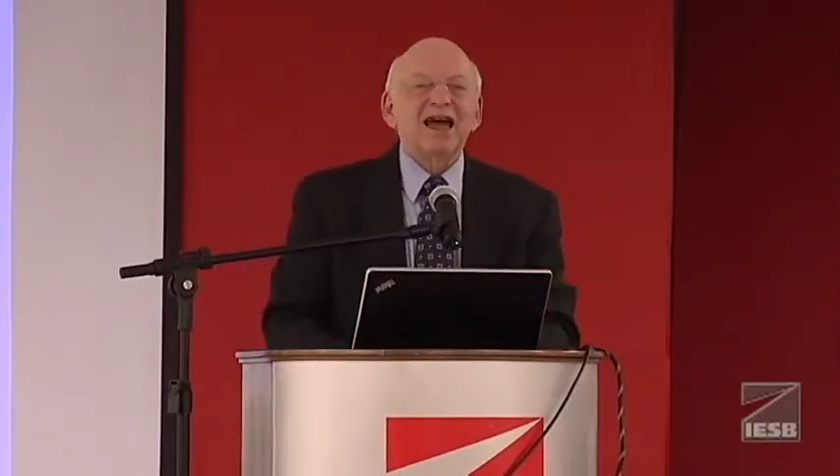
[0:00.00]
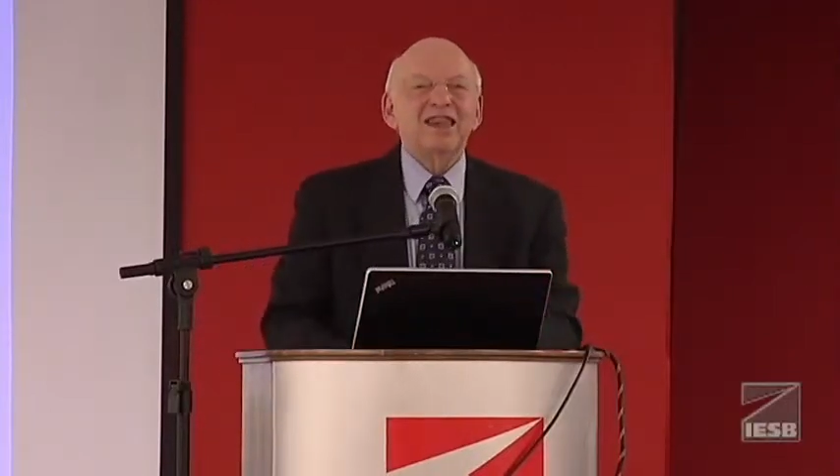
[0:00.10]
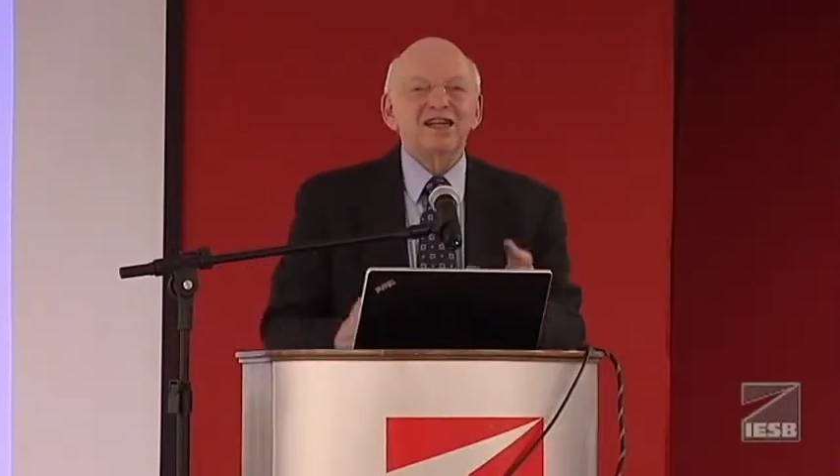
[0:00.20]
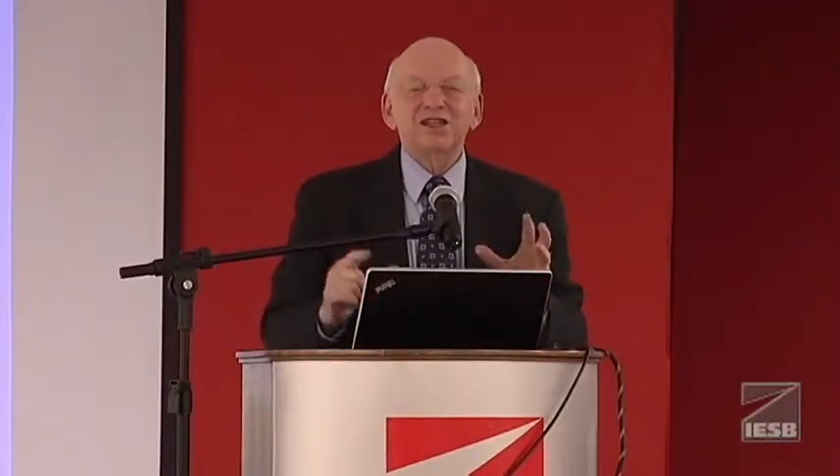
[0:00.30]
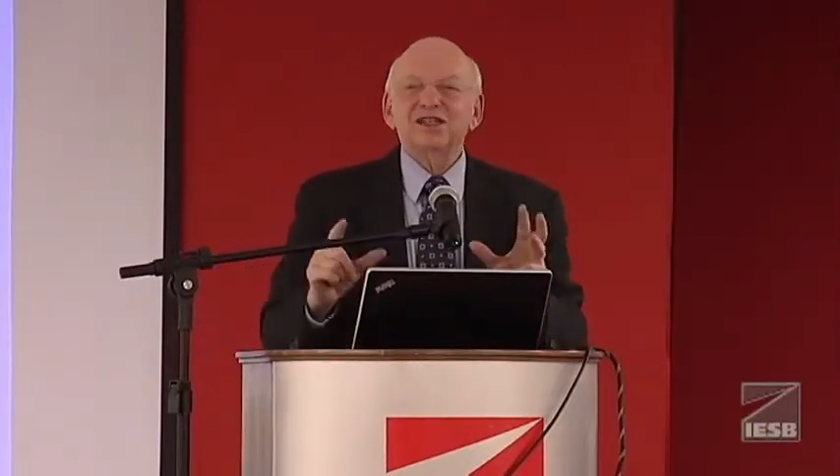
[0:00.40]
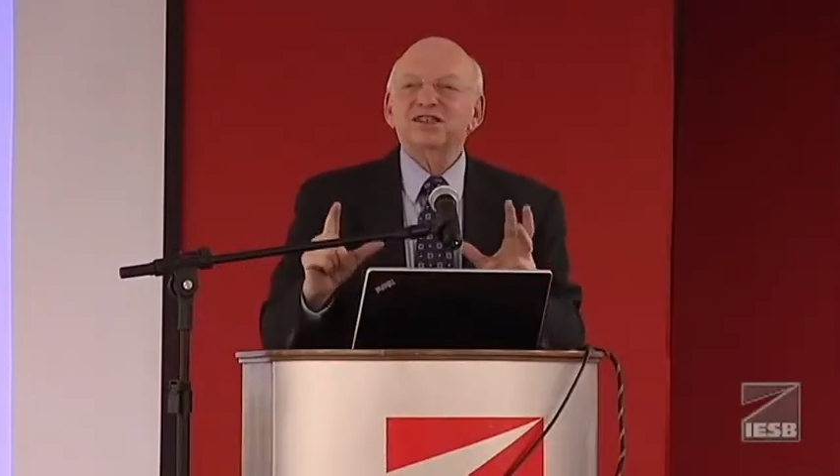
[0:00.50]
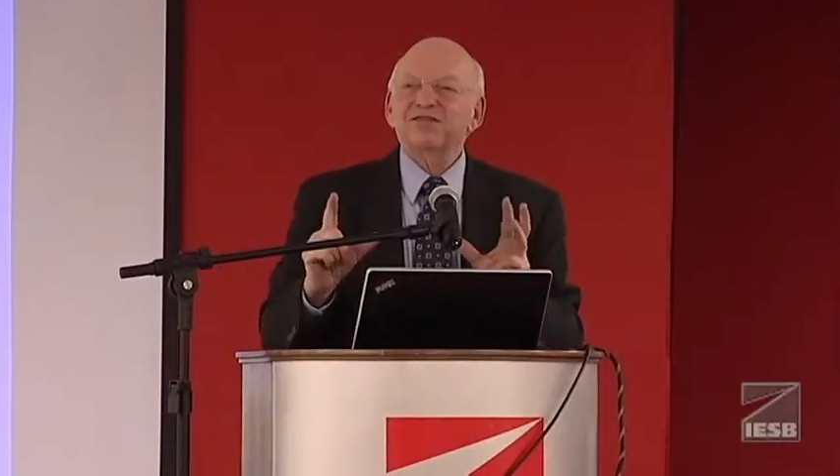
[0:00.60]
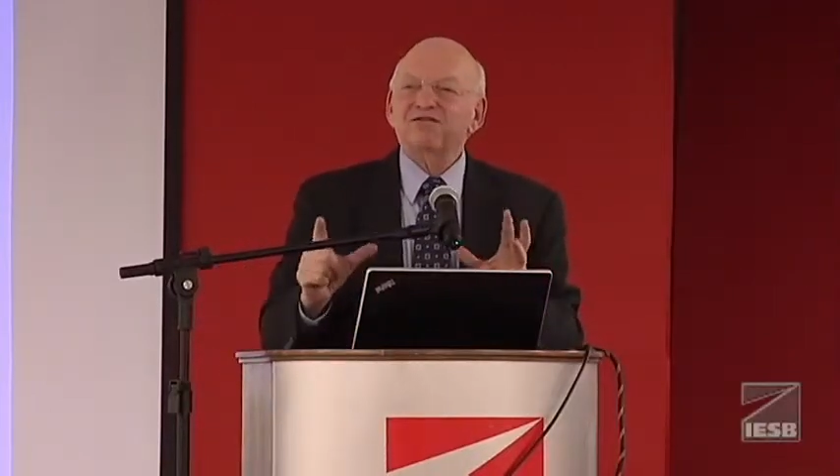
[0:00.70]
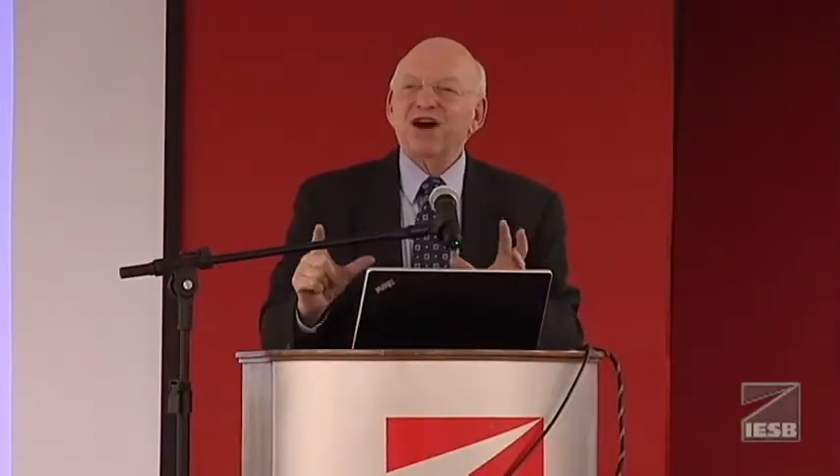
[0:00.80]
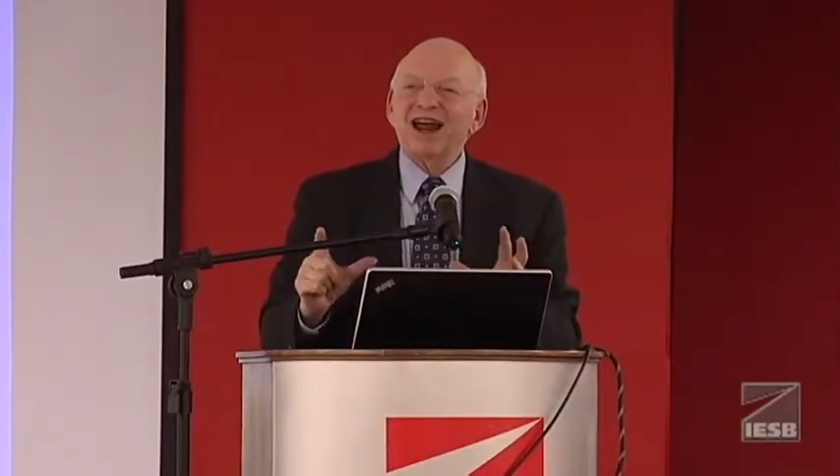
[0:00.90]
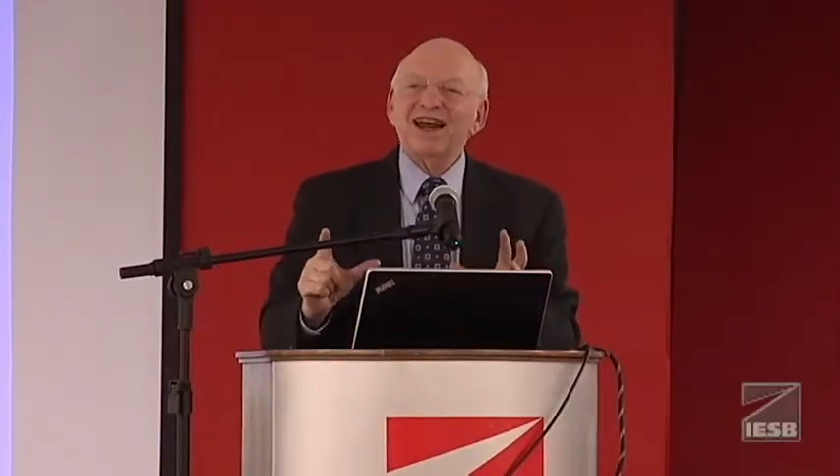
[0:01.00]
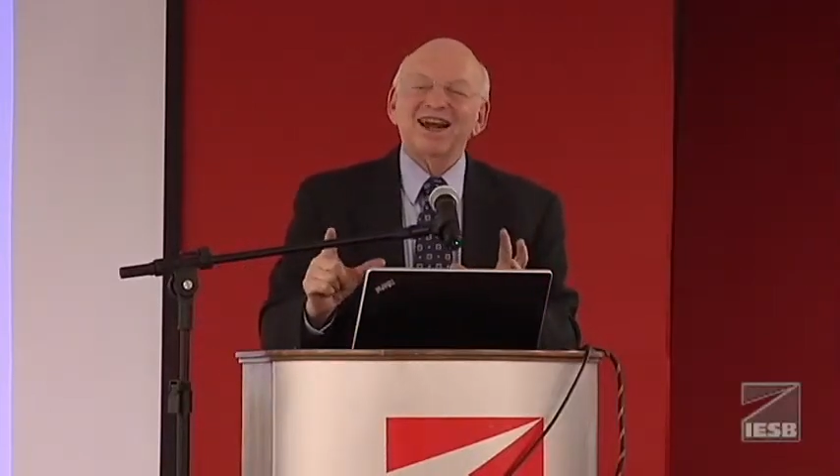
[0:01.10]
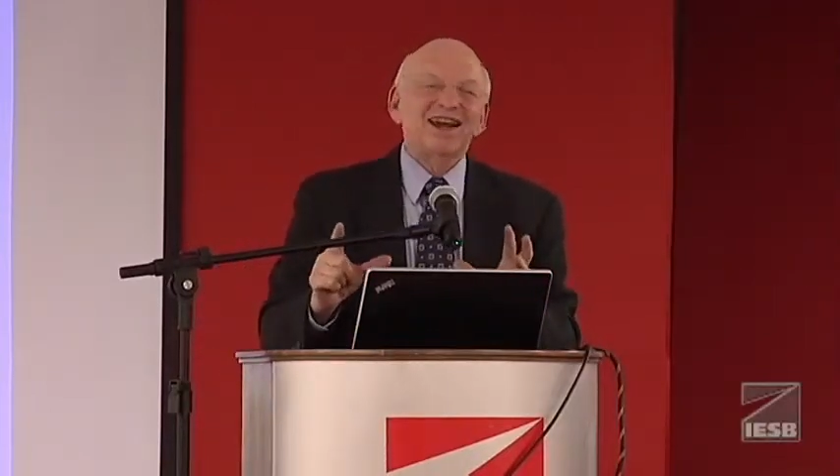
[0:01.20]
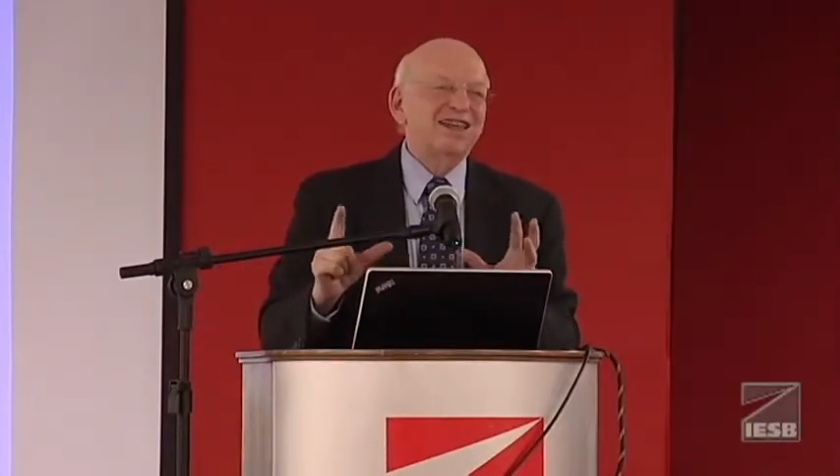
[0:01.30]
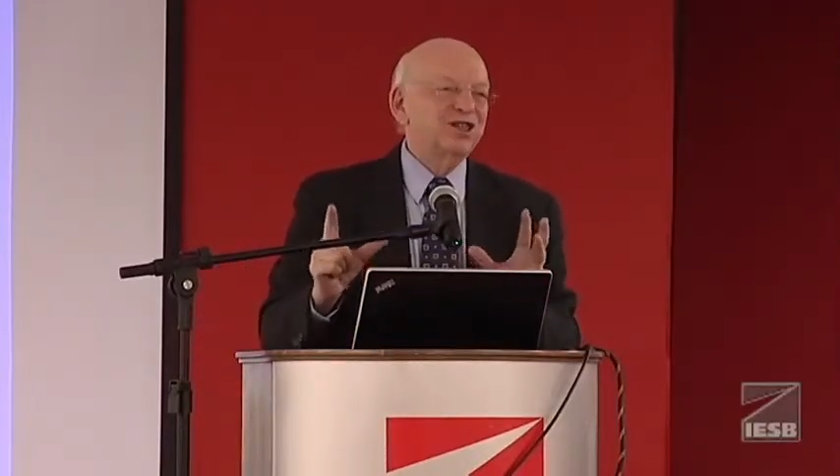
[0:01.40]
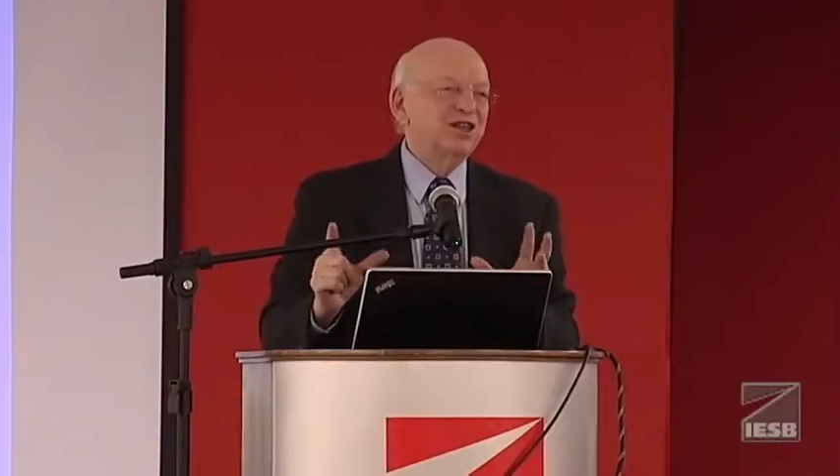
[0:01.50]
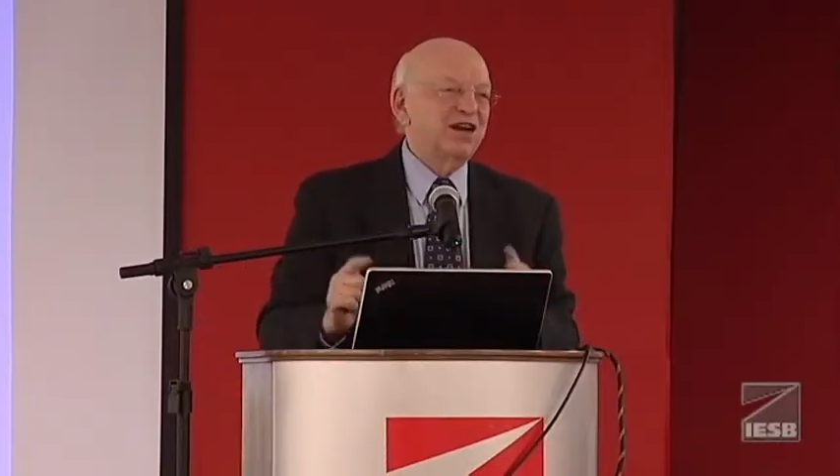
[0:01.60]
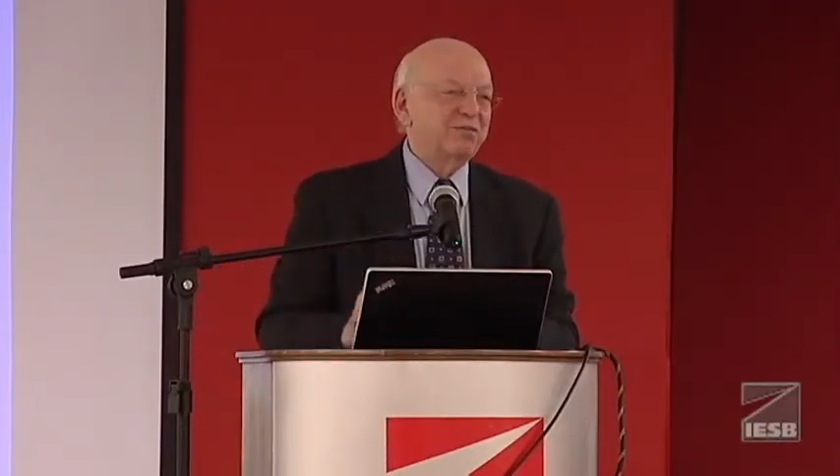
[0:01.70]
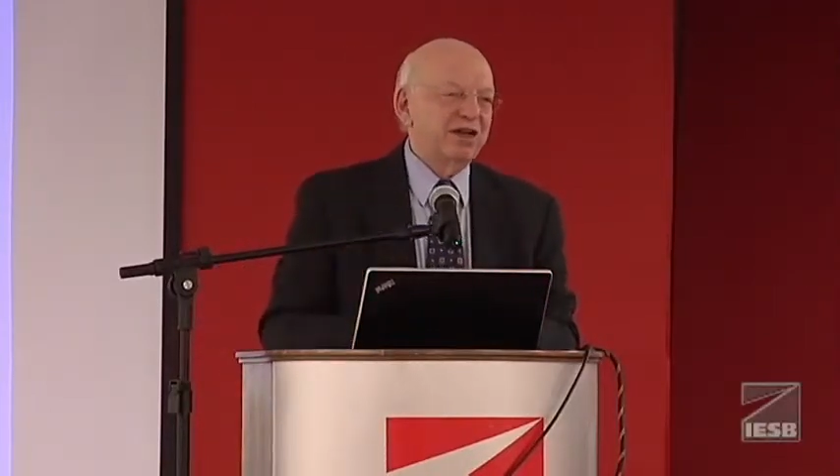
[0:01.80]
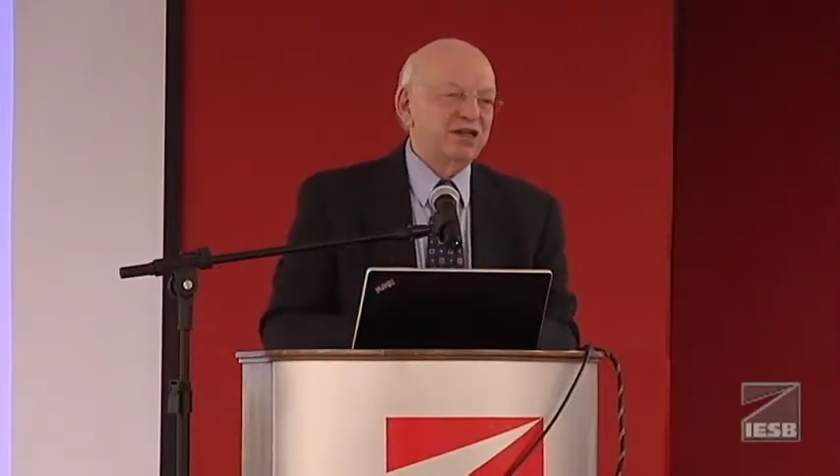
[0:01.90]
This is fracking in the state
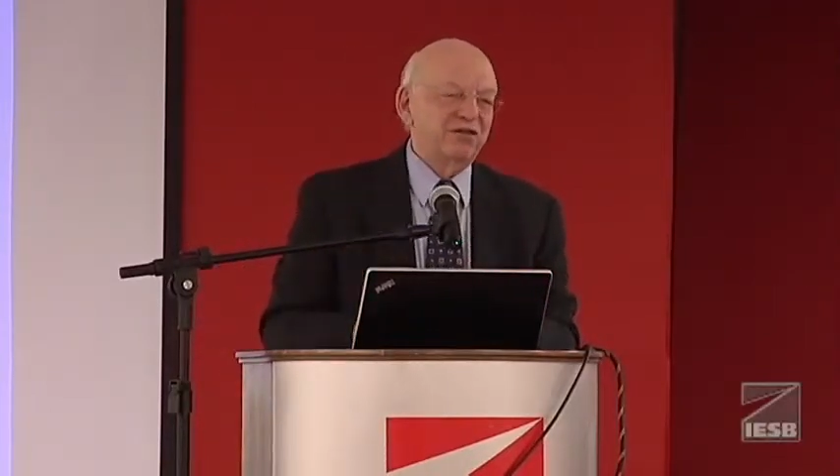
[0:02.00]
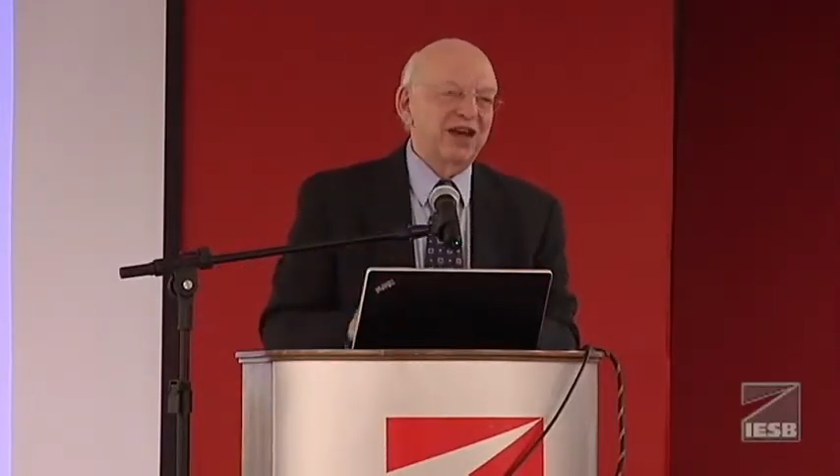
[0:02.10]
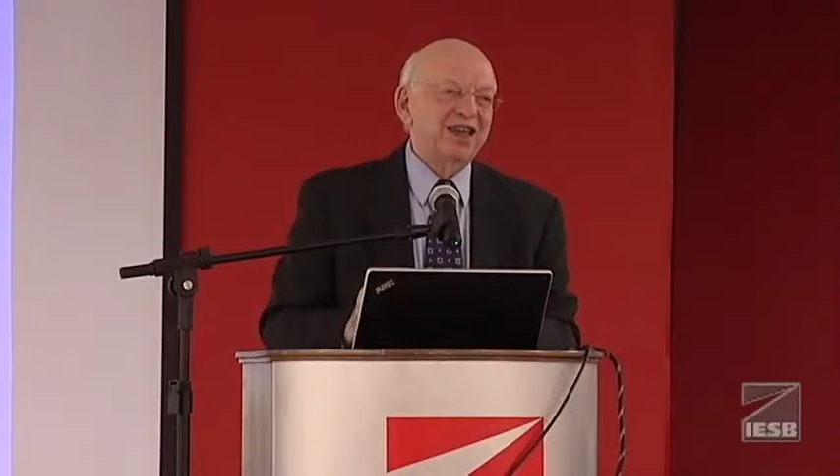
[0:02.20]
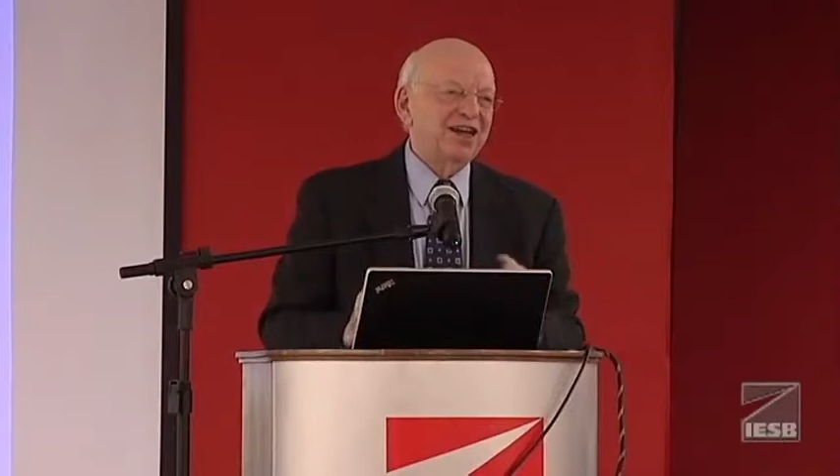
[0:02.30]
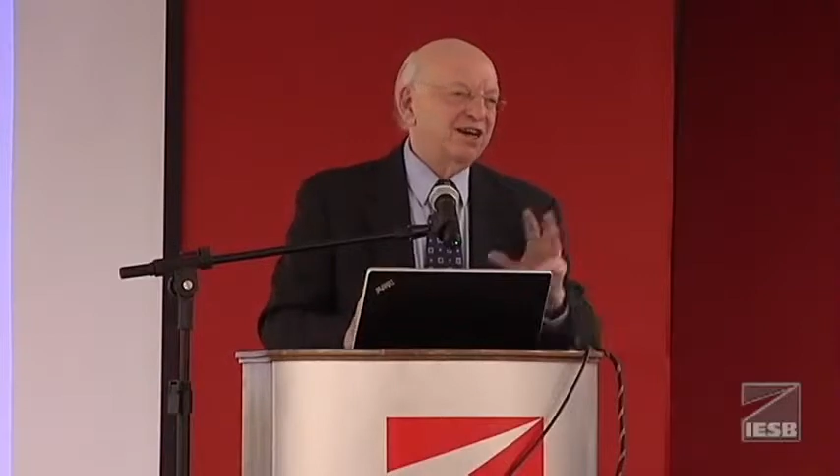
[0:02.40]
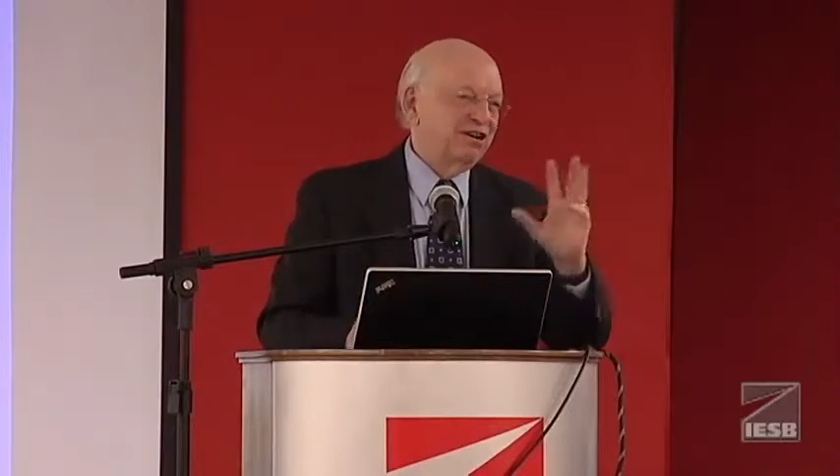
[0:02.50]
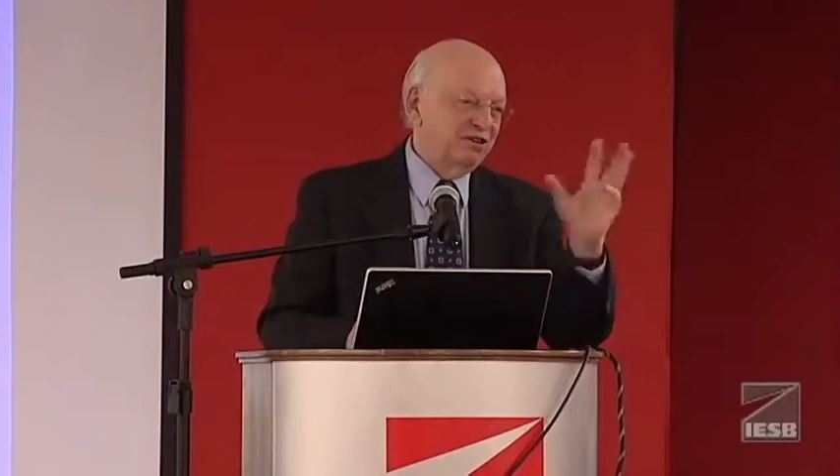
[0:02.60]
of Pennsylvania,